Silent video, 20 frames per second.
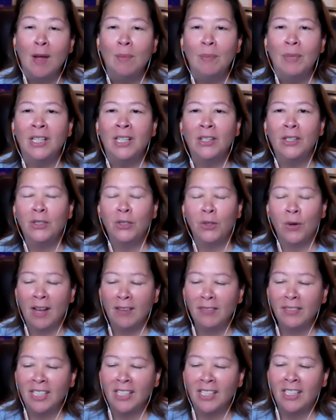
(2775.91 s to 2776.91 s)
because you
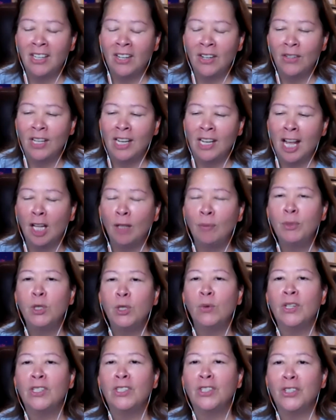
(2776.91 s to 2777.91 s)
have to you know it helps
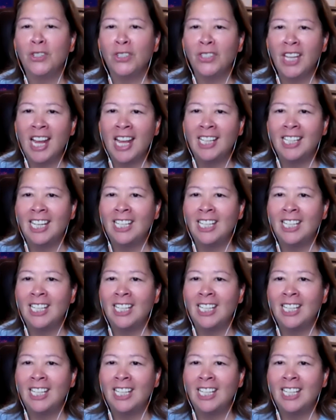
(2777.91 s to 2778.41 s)
you understand